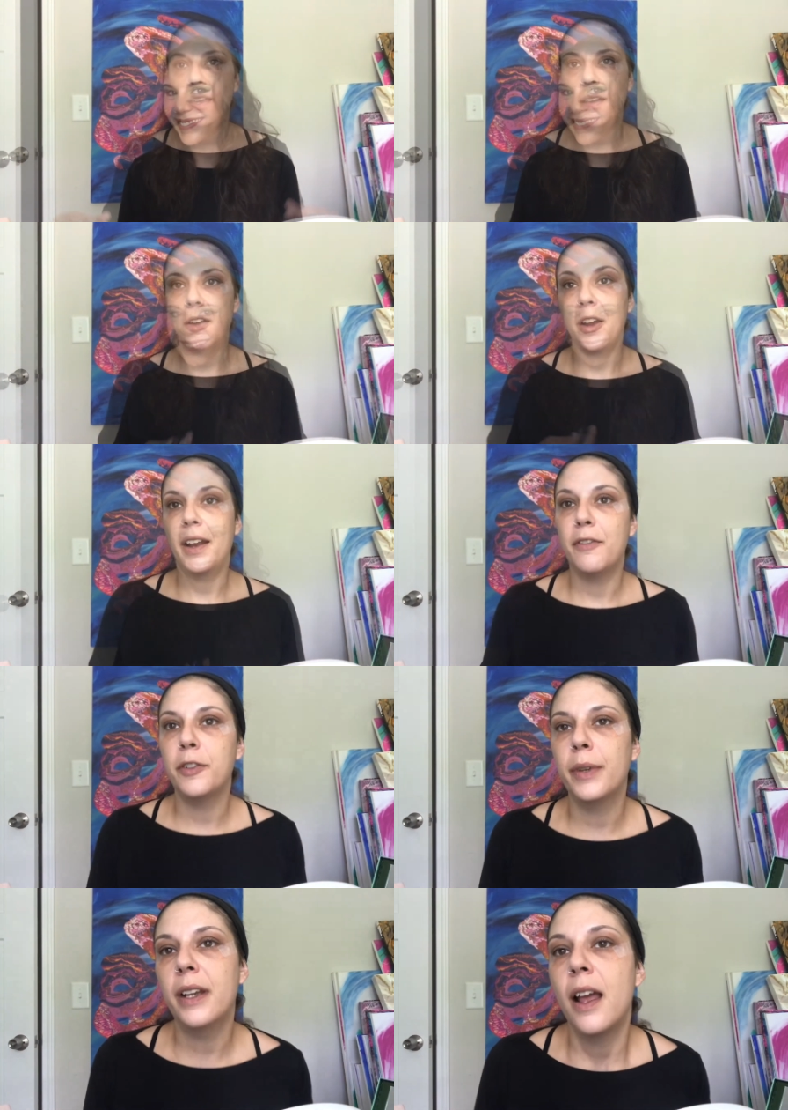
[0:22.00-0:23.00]
Alright
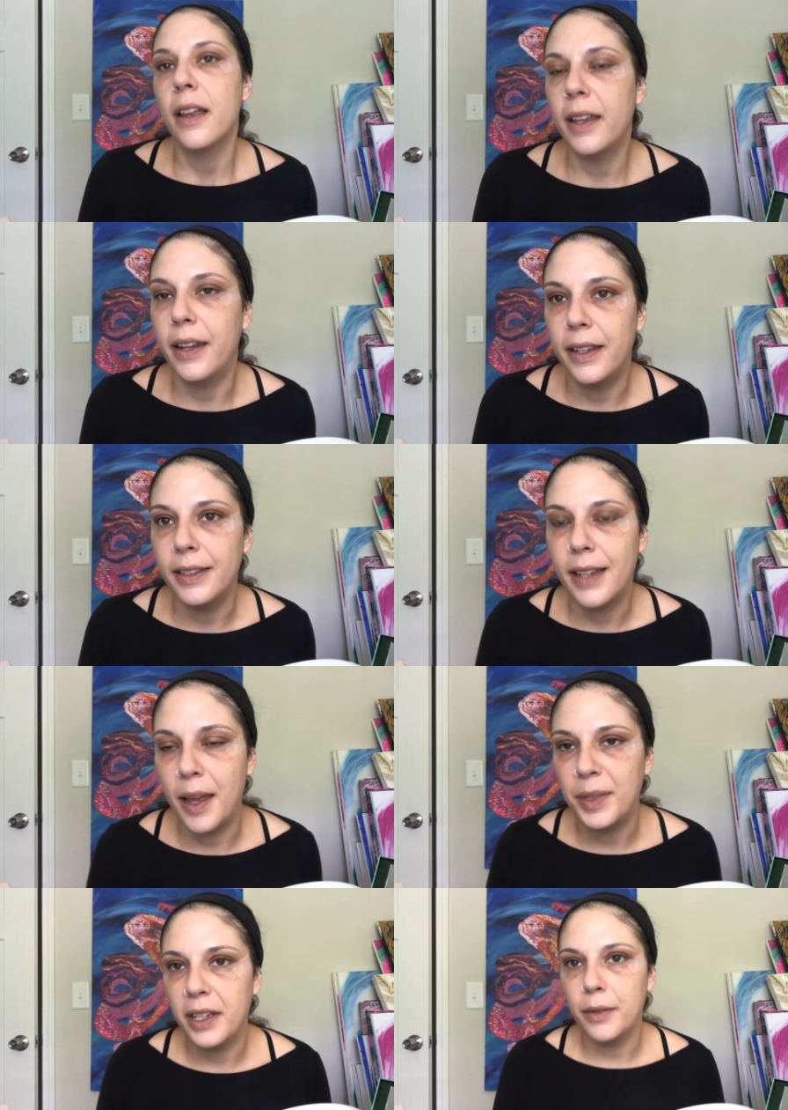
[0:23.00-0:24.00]
everyone, it is time
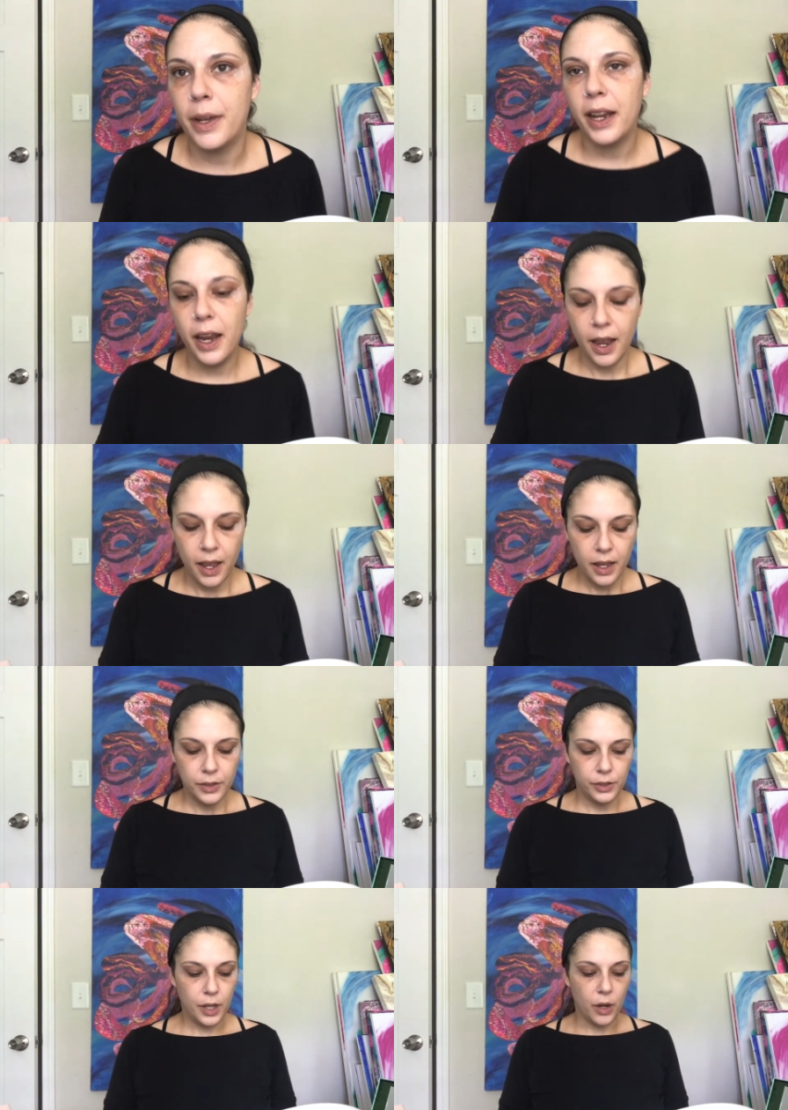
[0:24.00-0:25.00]
to get ready.
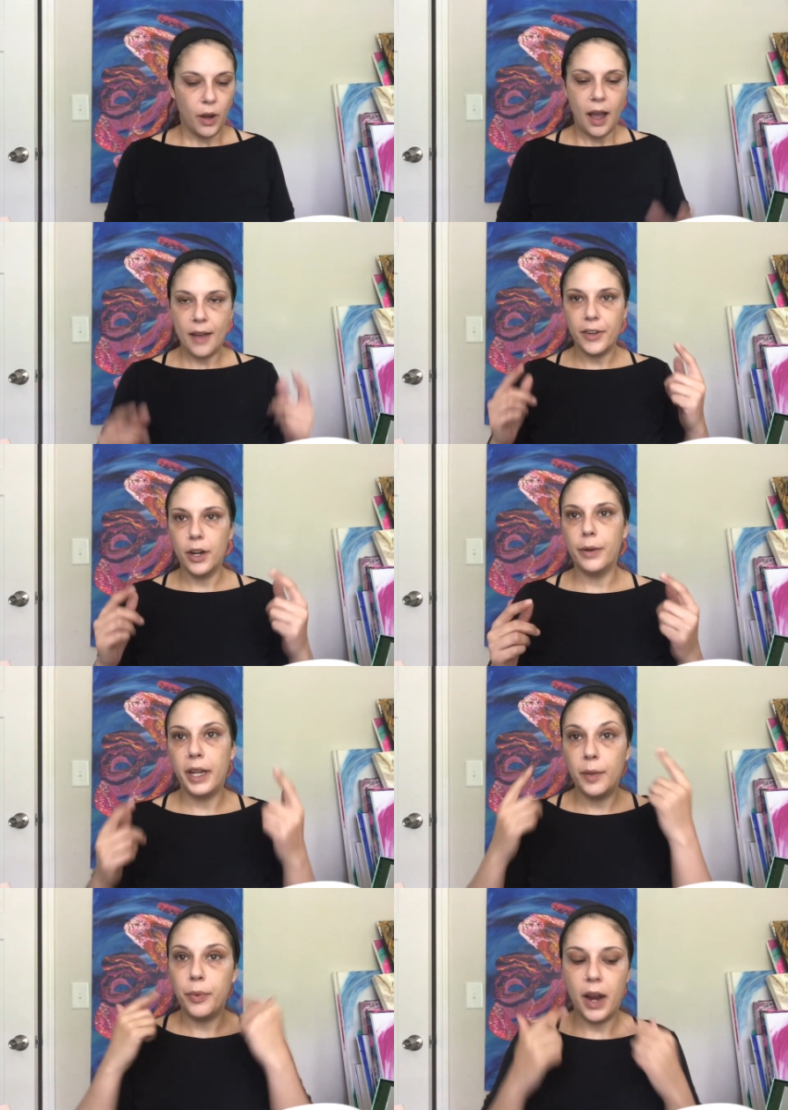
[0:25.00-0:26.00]
So I've already
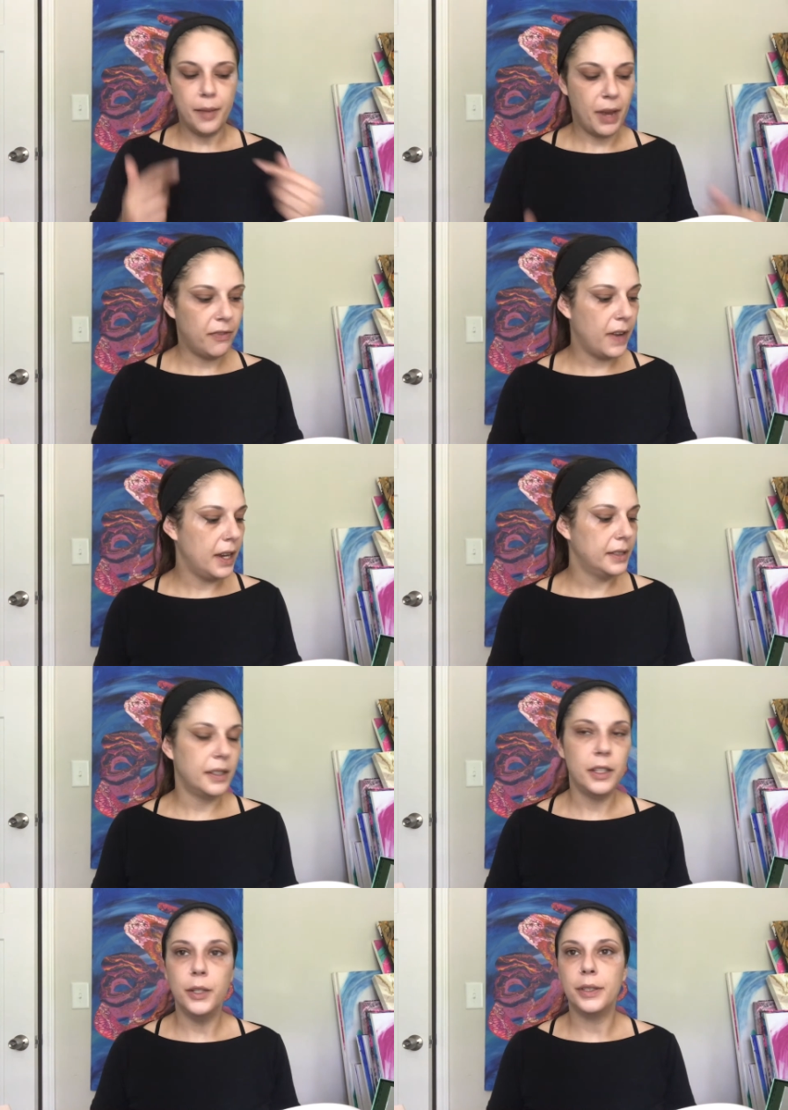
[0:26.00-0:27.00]
primed my face
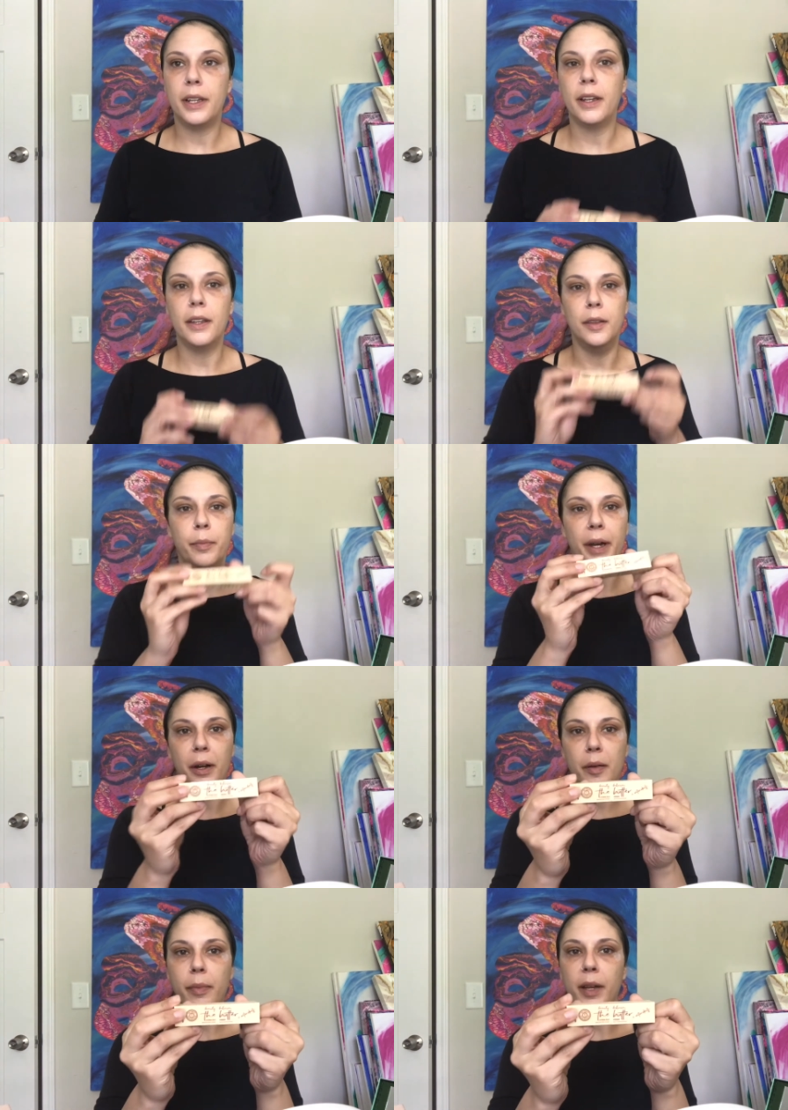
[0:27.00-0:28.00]
using the Butter
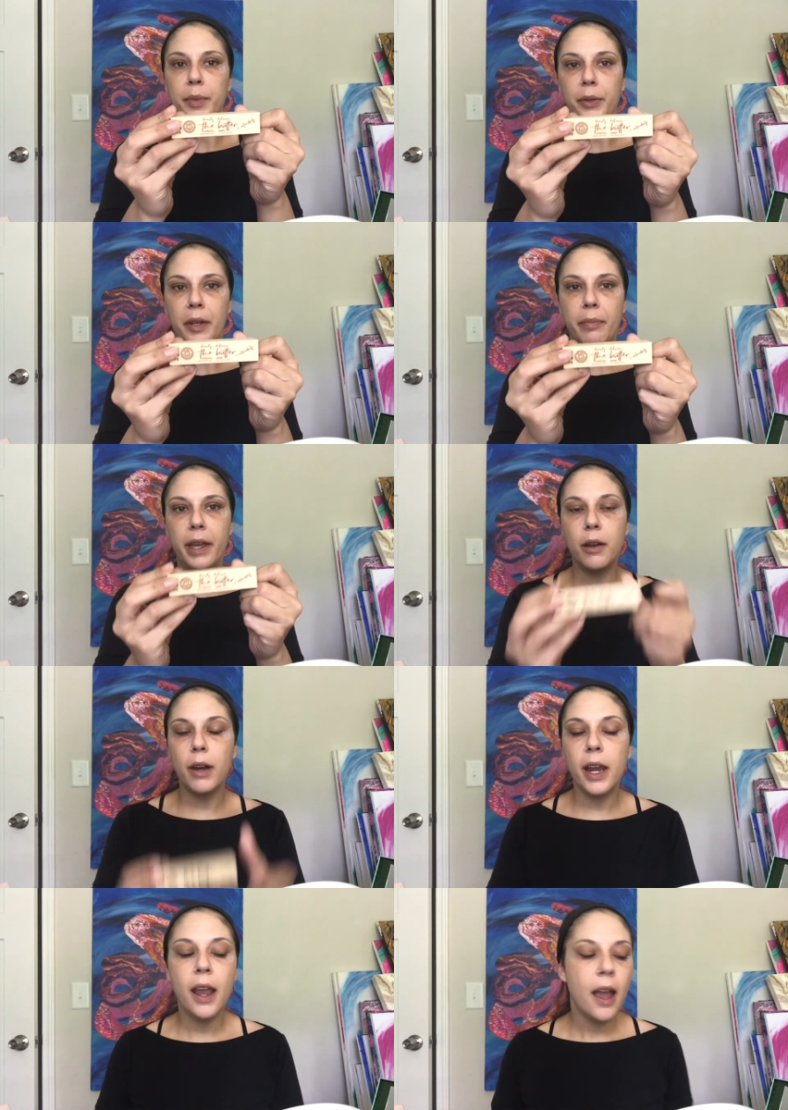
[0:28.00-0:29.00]
by Beauty Bakery.